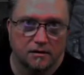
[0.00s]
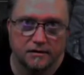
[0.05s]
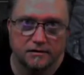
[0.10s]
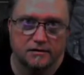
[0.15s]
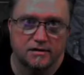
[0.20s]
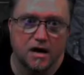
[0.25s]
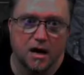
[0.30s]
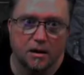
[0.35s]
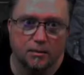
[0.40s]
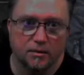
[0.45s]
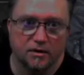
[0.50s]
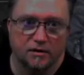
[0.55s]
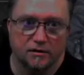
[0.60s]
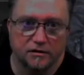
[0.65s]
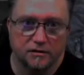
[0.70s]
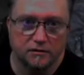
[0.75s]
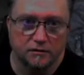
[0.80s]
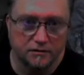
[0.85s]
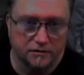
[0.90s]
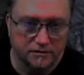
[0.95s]
It's not a big
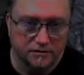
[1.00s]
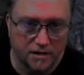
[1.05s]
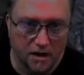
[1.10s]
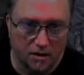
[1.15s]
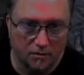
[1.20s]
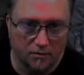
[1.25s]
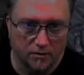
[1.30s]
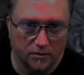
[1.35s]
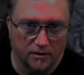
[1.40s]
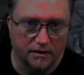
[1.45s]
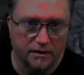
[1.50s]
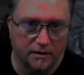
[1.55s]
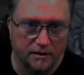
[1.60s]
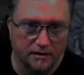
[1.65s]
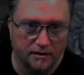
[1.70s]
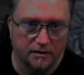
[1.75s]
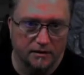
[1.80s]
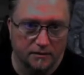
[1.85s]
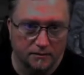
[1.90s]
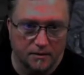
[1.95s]
deal. It's not
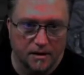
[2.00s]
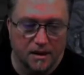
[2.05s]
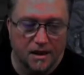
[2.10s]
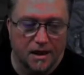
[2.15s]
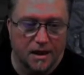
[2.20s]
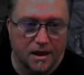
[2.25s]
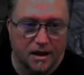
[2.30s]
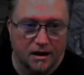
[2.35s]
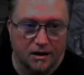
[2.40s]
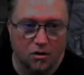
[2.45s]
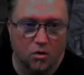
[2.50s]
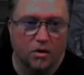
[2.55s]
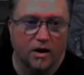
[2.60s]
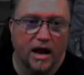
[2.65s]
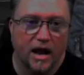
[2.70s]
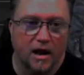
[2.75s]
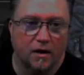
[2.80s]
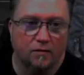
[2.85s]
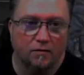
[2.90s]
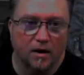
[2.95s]
really going
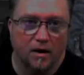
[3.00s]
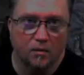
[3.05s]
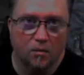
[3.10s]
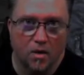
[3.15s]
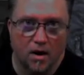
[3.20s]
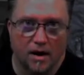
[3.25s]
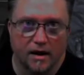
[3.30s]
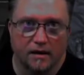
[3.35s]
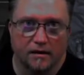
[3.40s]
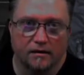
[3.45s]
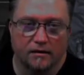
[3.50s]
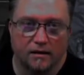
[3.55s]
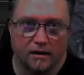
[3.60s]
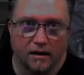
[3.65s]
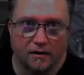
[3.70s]
out of my way.